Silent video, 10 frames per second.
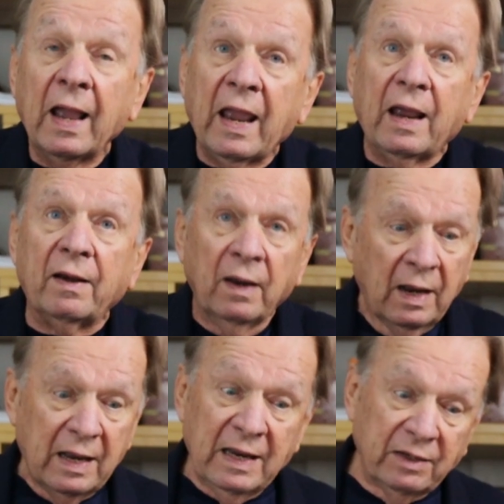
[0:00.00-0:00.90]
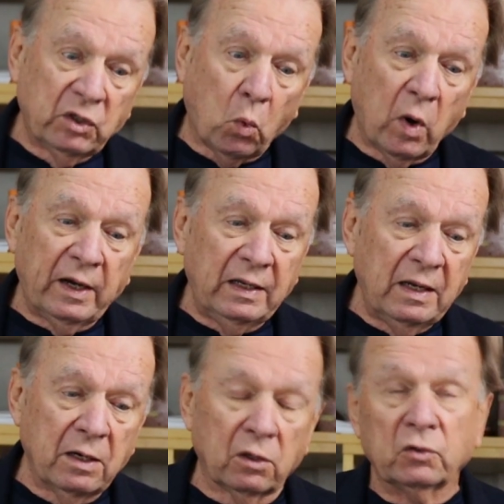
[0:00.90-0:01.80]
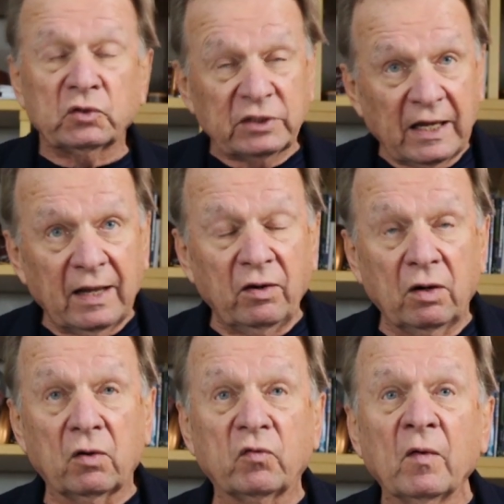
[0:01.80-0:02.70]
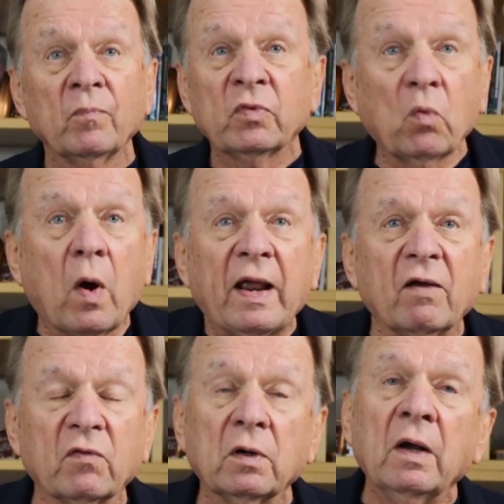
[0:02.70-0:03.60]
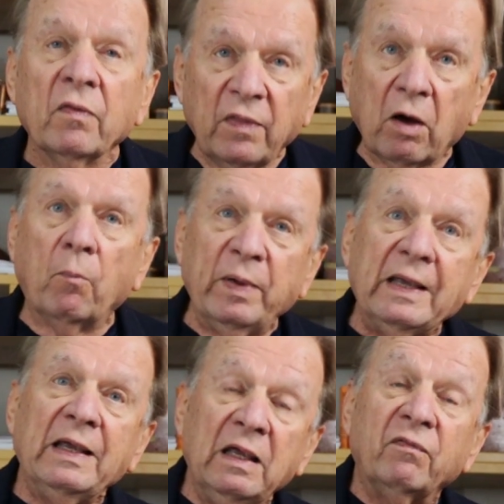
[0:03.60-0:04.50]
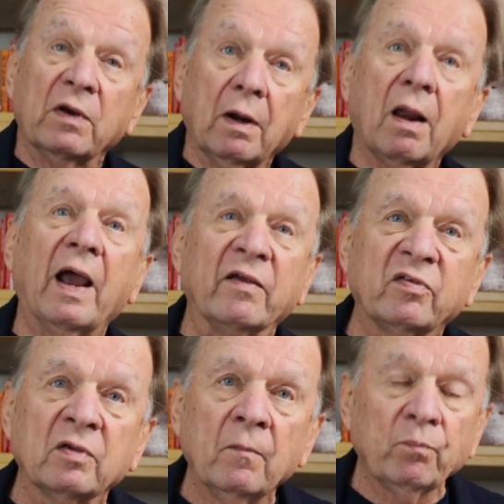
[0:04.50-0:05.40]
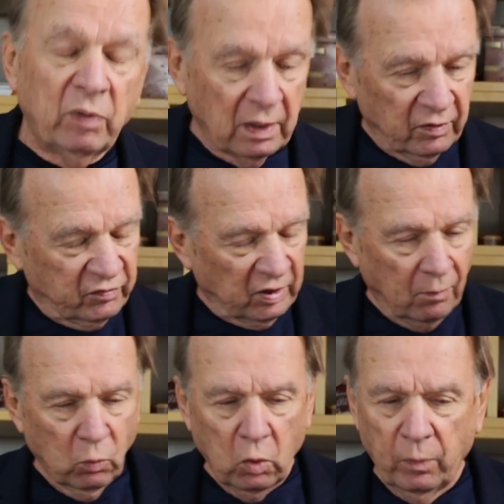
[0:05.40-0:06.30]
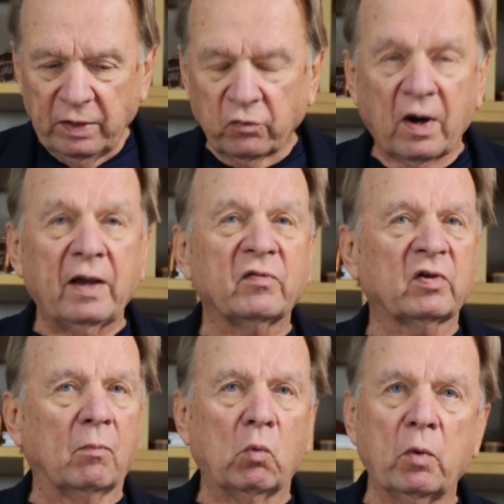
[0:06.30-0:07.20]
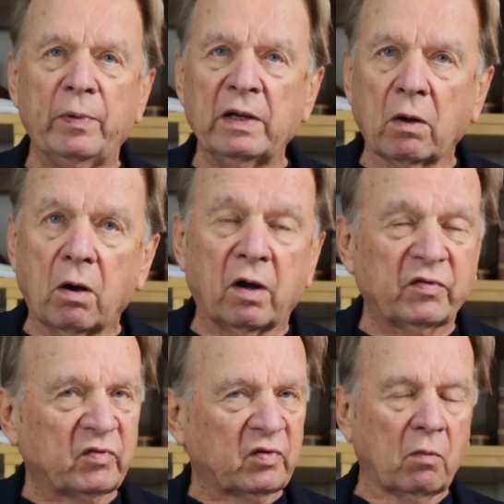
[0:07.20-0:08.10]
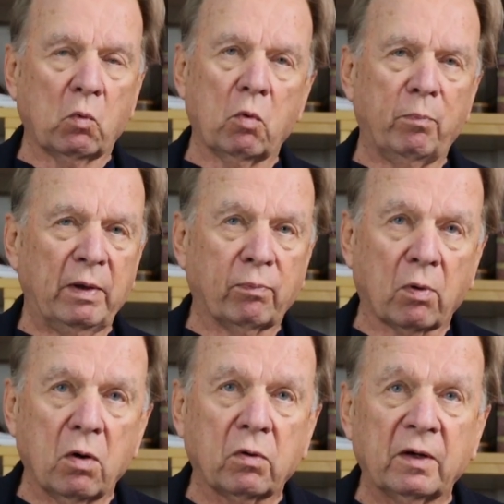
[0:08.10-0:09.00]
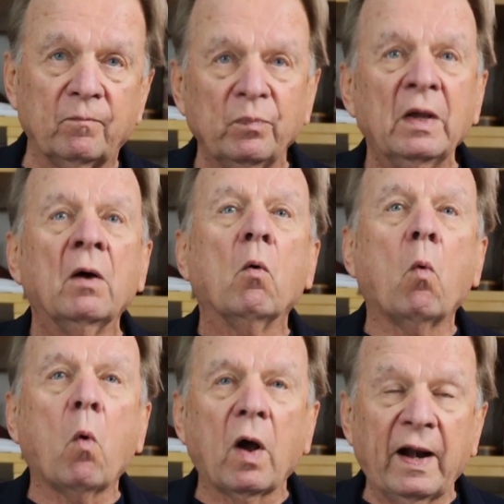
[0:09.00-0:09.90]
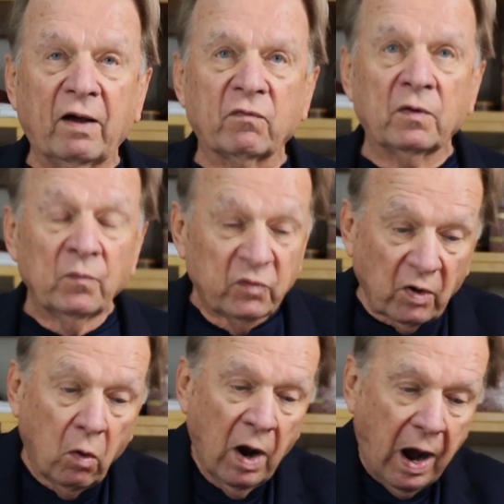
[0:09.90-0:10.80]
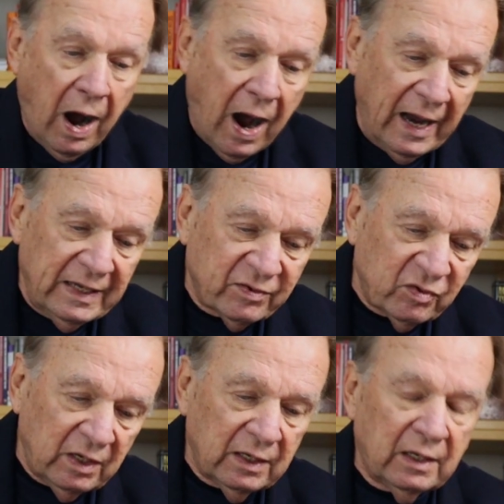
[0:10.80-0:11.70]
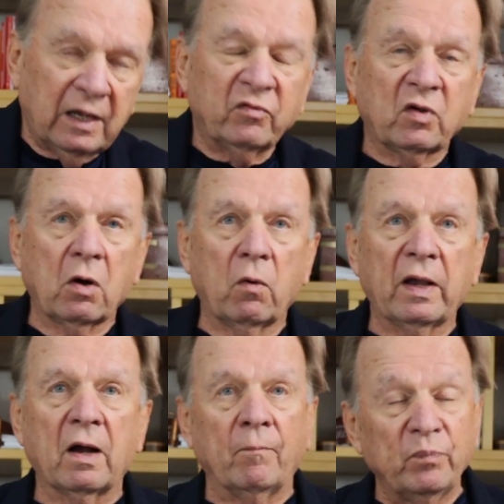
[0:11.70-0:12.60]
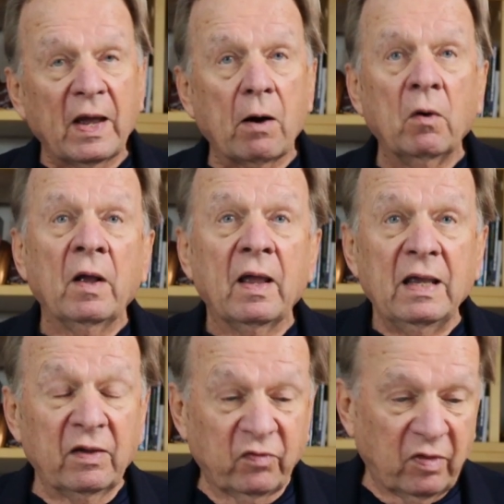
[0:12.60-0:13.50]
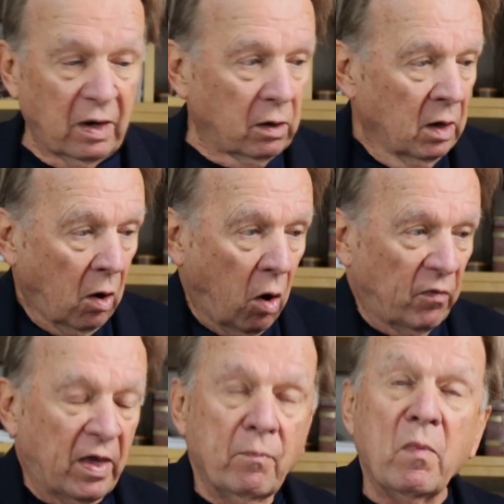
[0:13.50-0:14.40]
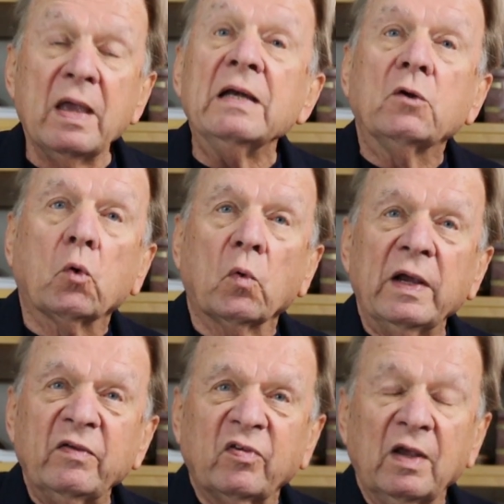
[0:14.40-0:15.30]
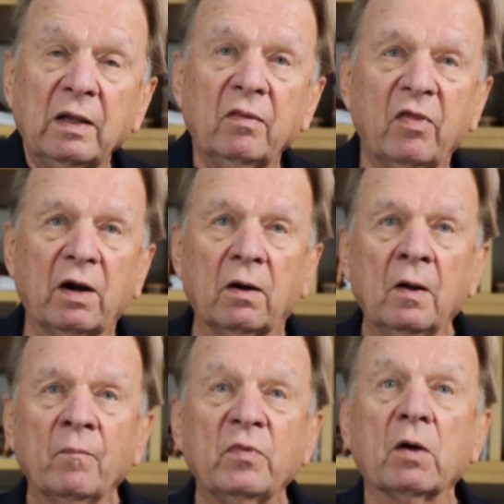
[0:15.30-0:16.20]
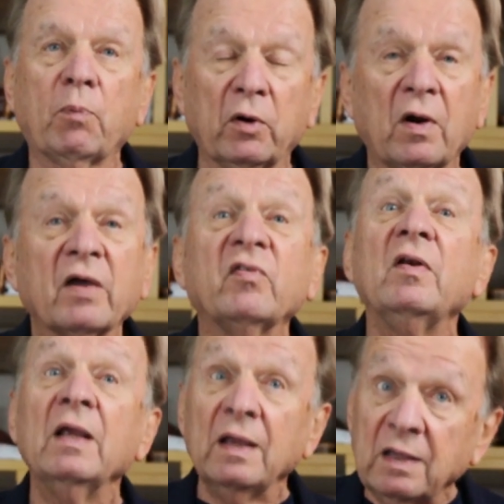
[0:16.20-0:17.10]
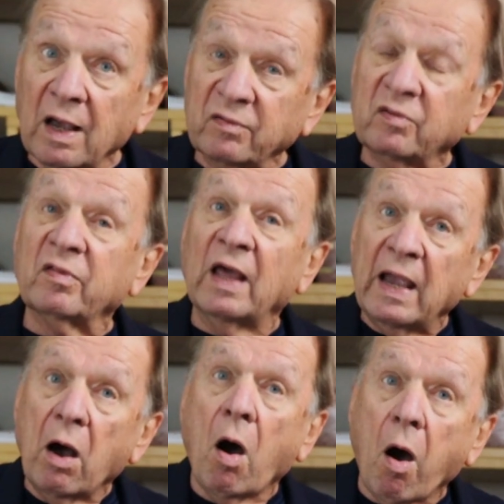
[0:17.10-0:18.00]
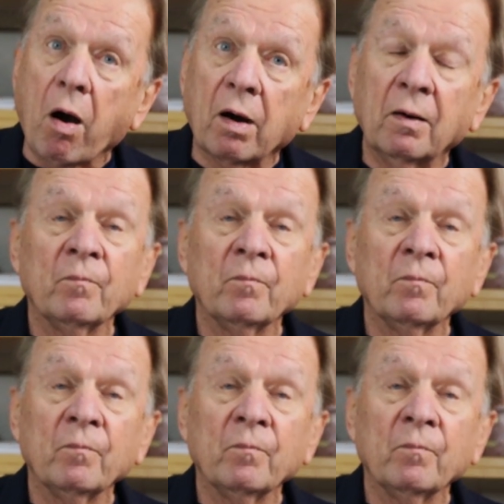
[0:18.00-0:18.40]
And in 20 years, 10 years, whatever, there'll be even less because some will be drank, some will be lost, some will be broken, whatever. So I see it as going up. Now, is there are they increasing their their production? Yes, they are.